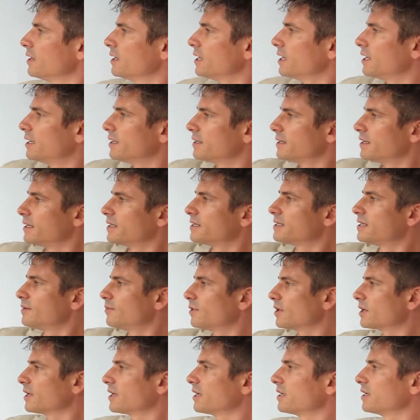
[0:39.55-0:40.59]

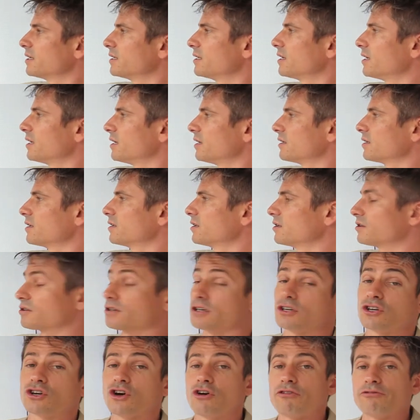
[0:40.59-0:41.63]
It
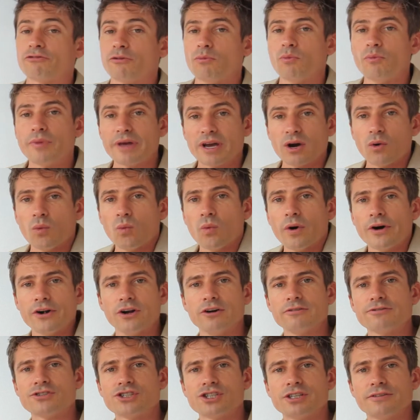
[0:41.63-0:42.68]
can go from being a
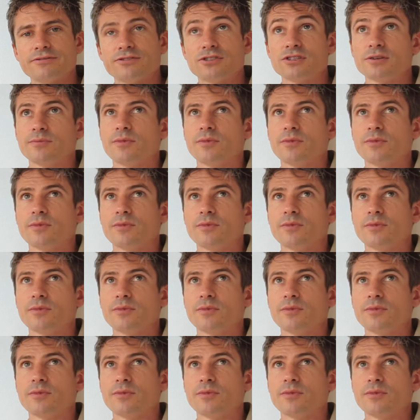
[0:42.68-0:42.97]
one-off shift,